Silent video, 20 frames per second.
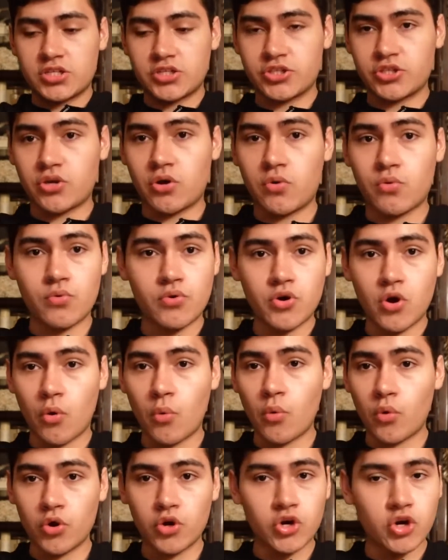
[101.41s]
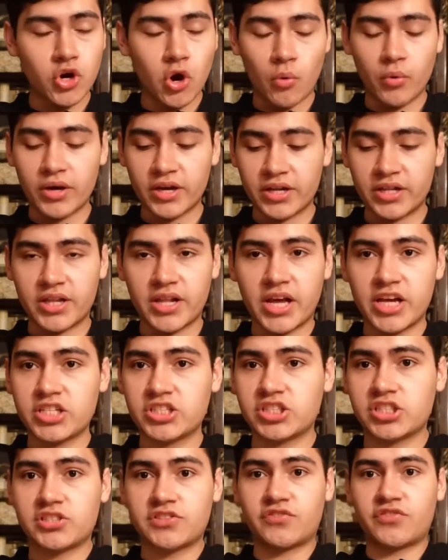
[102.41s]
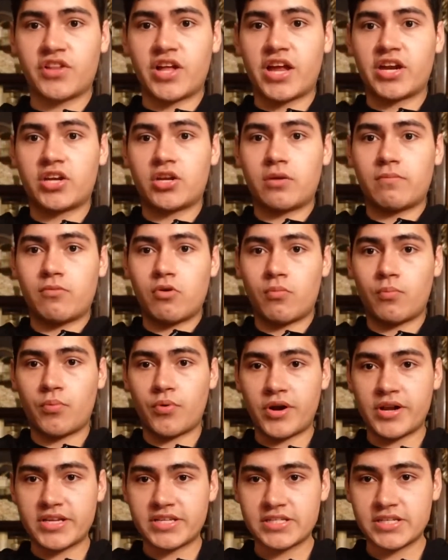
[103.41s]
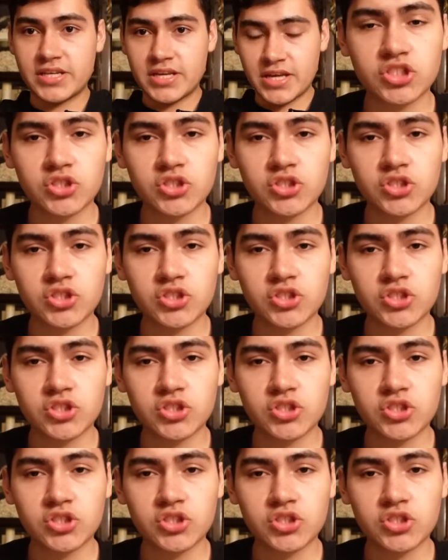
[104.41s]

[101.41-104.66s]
So no incline, just flat dumbbell press.